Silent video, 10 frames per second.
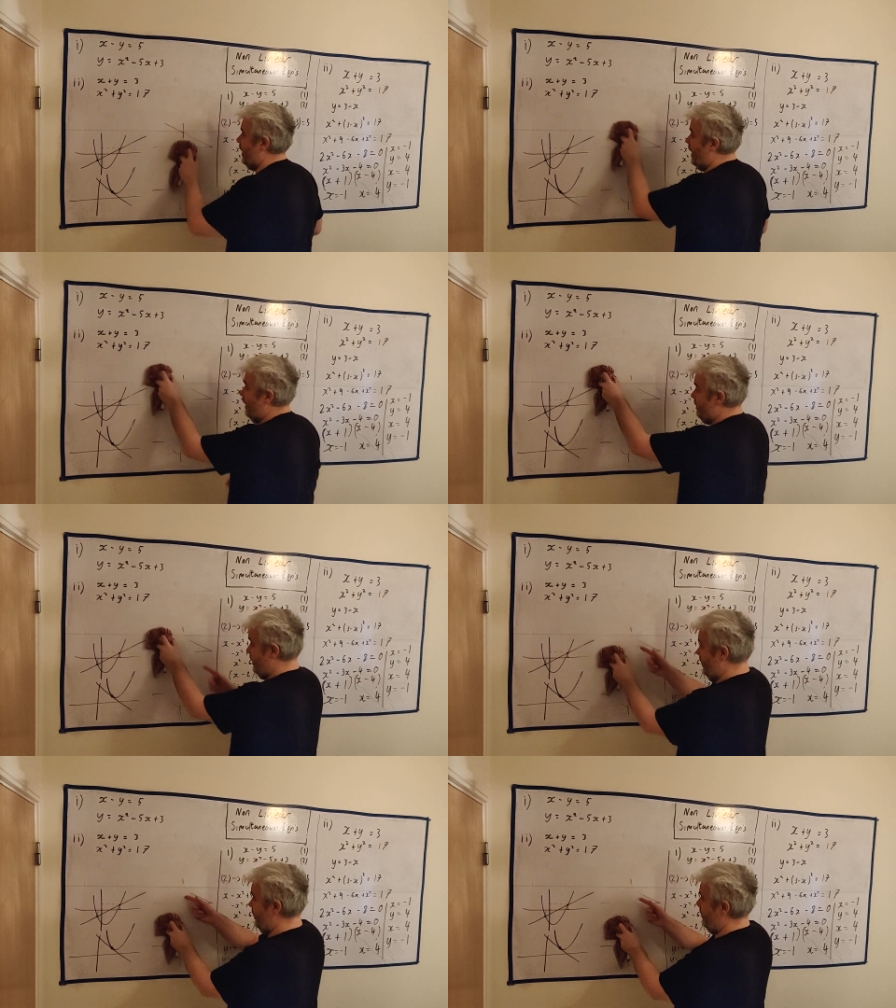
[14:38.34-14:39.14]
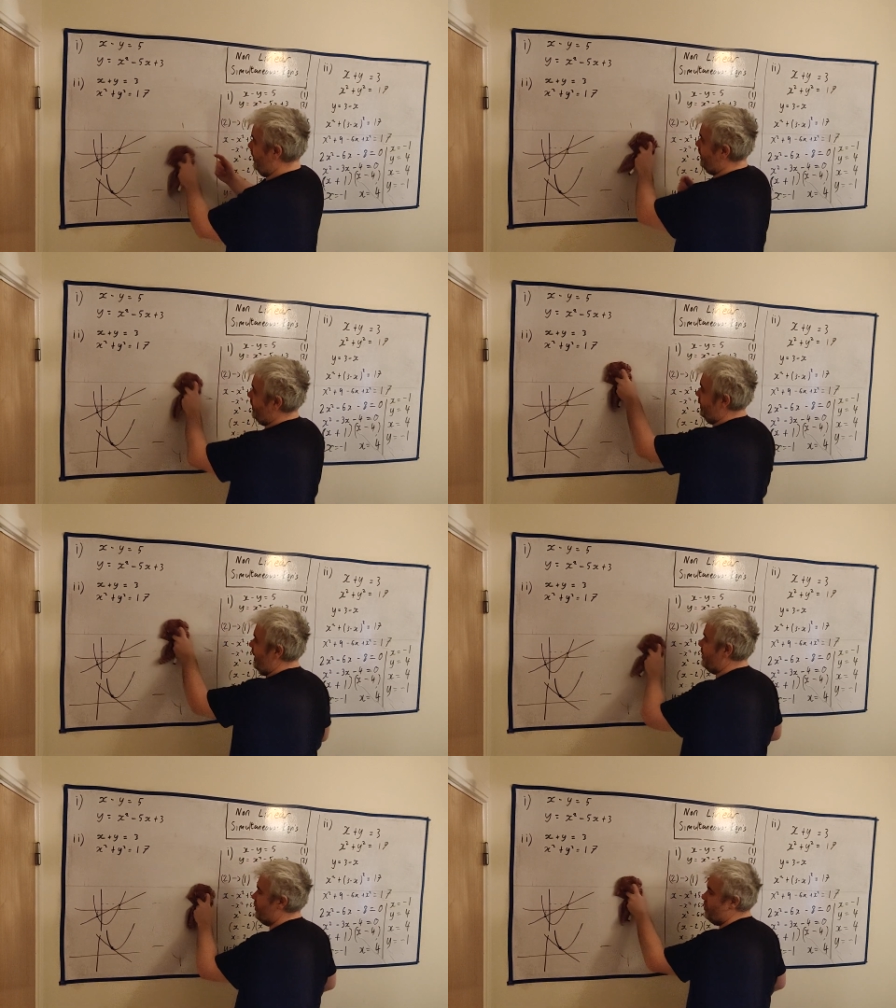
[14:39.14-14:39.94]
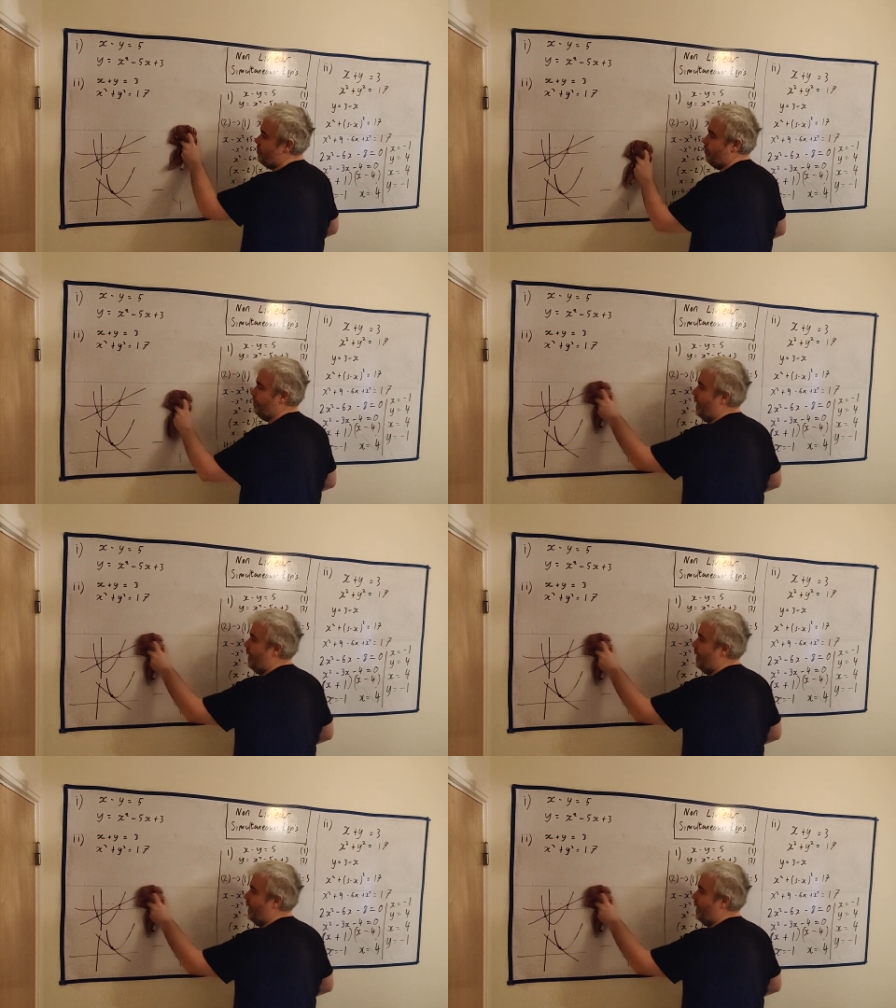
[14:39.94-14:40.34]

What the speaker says: And in the case I just wrote